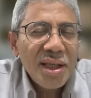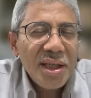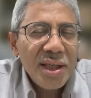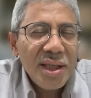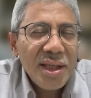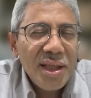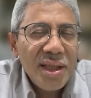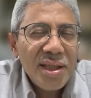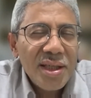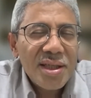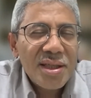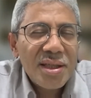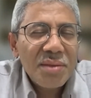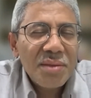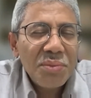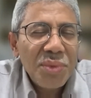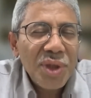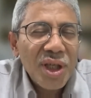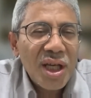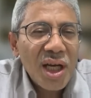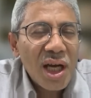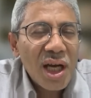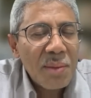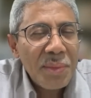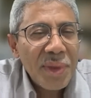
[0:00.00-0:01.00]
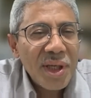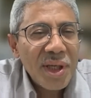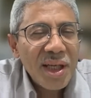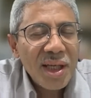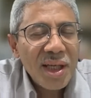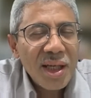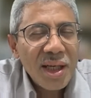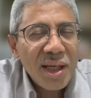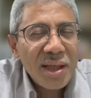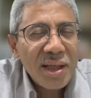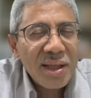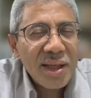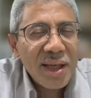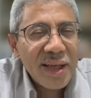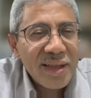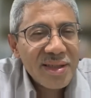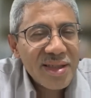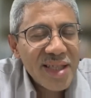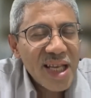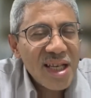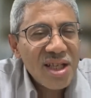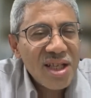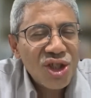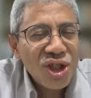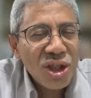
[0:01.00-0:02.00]
is becoming an
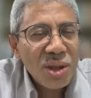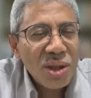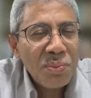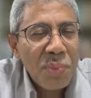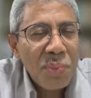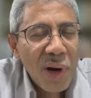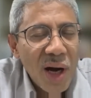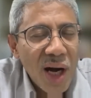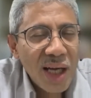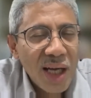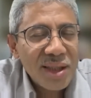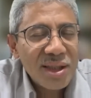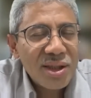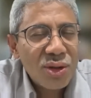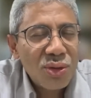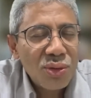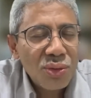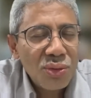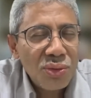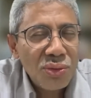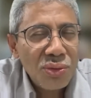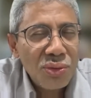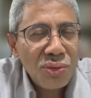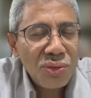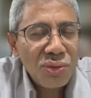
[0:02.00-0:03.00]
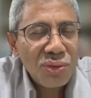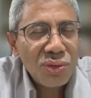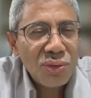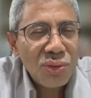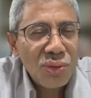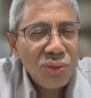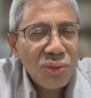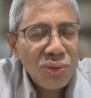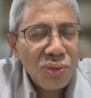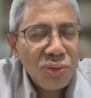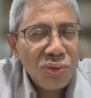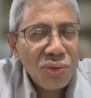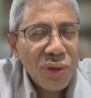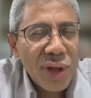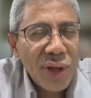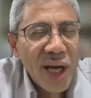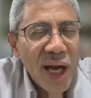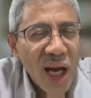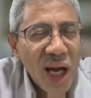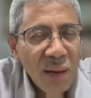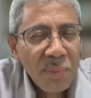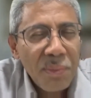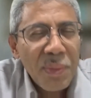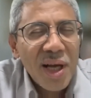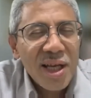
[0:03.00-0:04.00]
essential part to
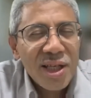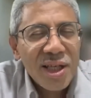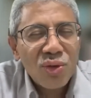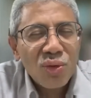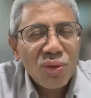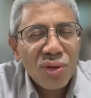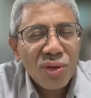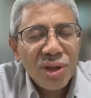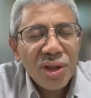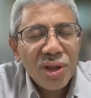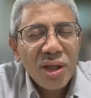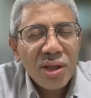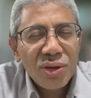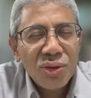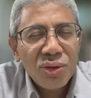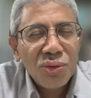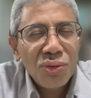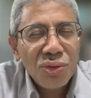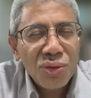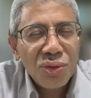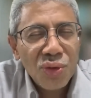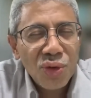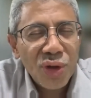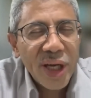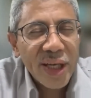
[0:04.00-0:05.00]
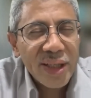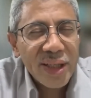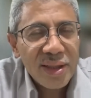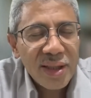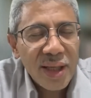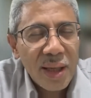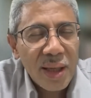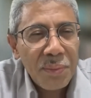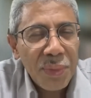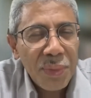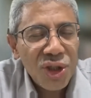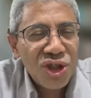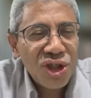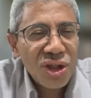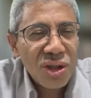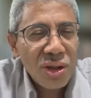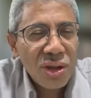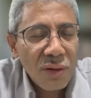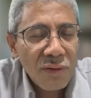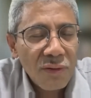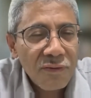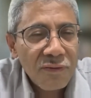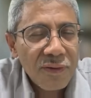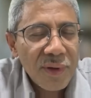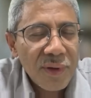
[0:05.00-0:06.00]
help us to get the ambition
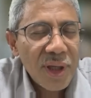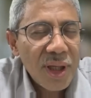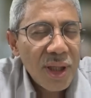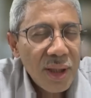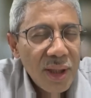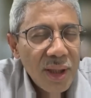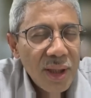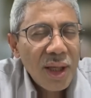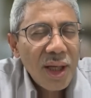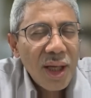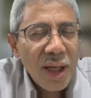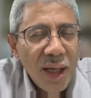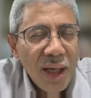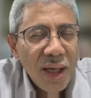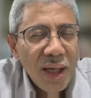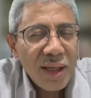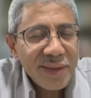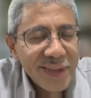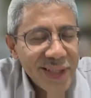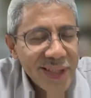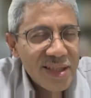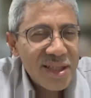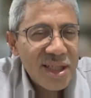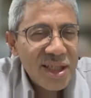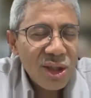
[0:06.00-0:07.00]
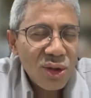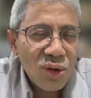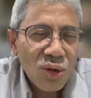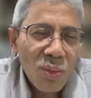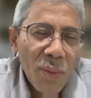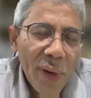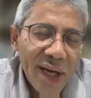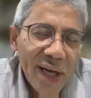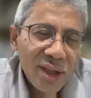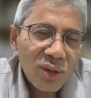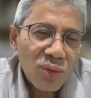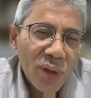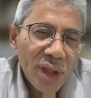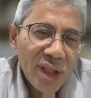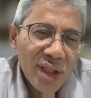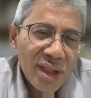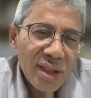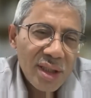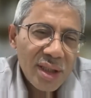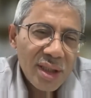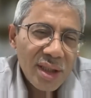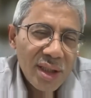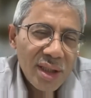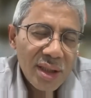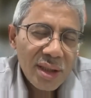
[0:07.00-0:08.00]
of net zero by
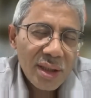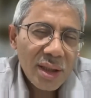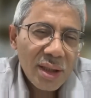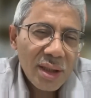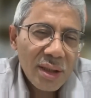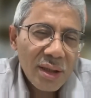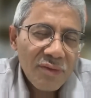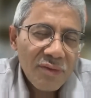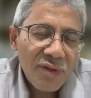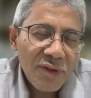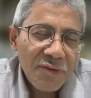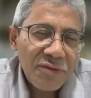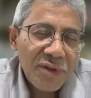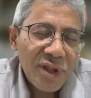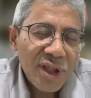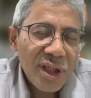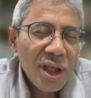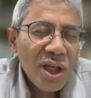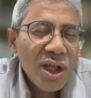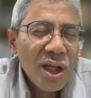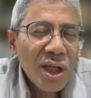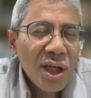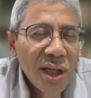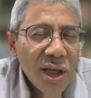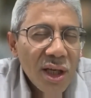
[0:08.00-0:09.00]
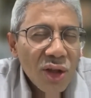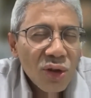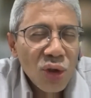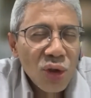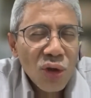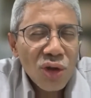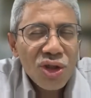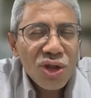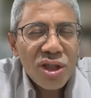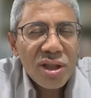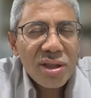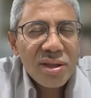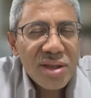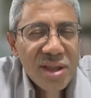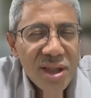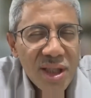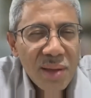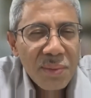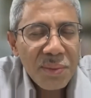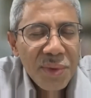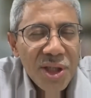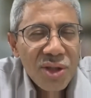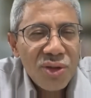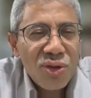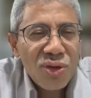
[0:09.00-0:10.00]
2050. Those
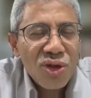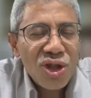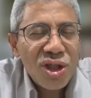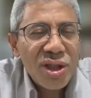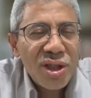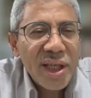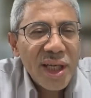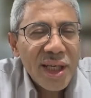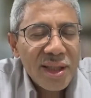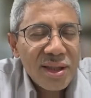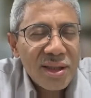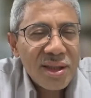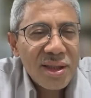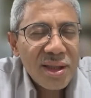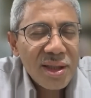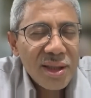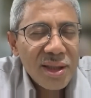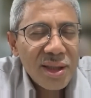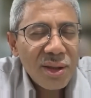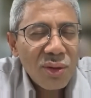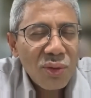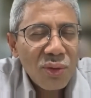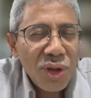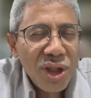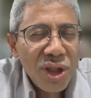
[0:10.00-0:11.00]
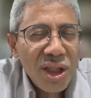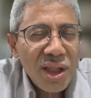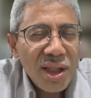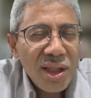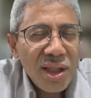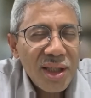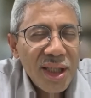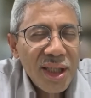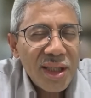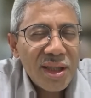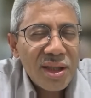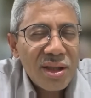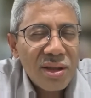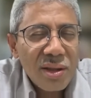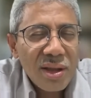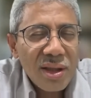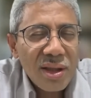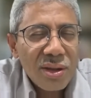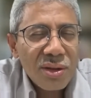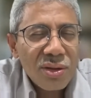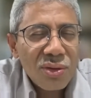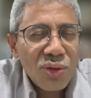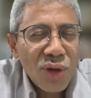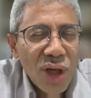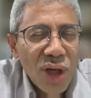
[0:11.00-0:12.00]
some issues that we need
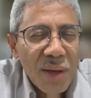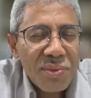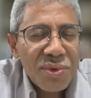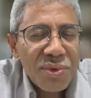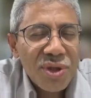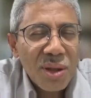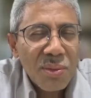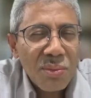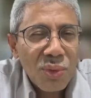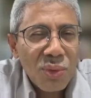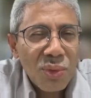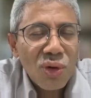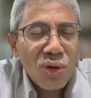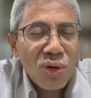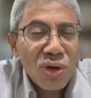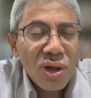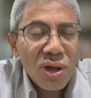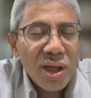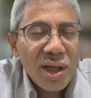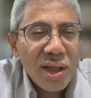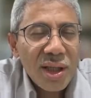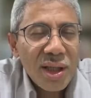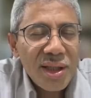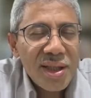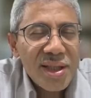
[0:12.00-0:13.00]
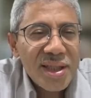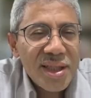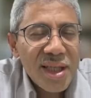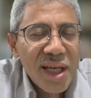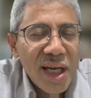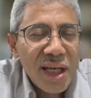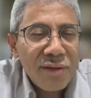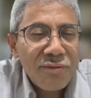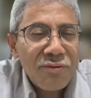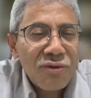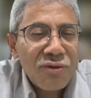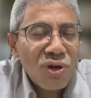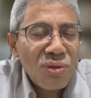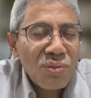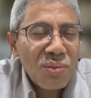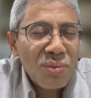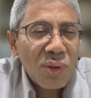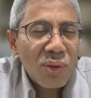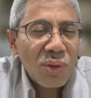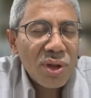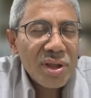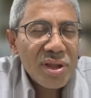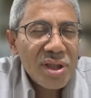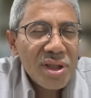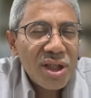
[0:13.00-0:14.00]
to have some more insight from
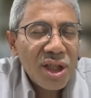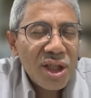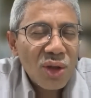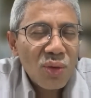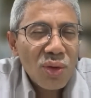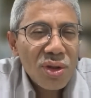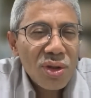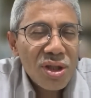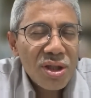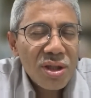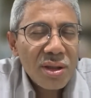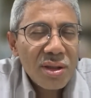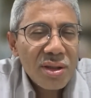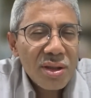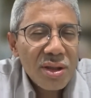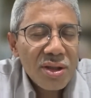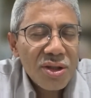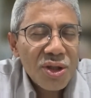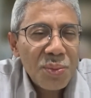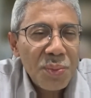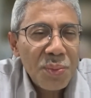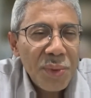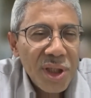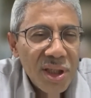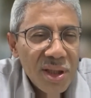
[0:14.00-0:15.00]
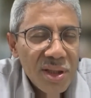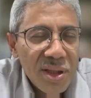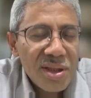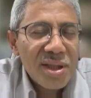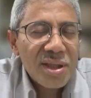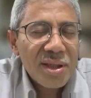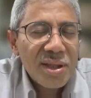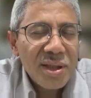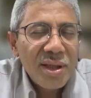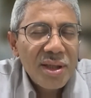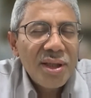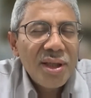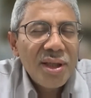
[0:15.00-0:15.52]
our distinguished speakers.